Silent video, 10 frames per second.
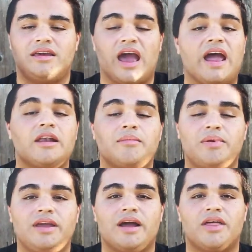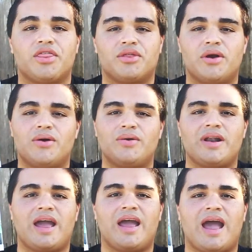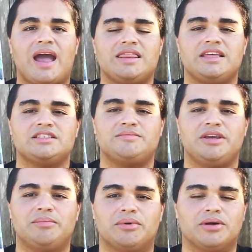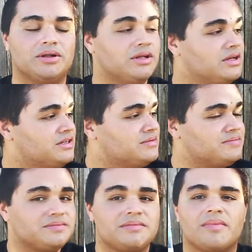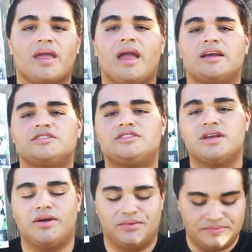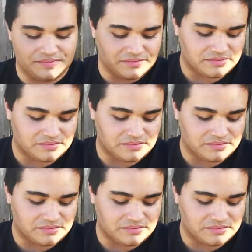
can be thrown at these people? So,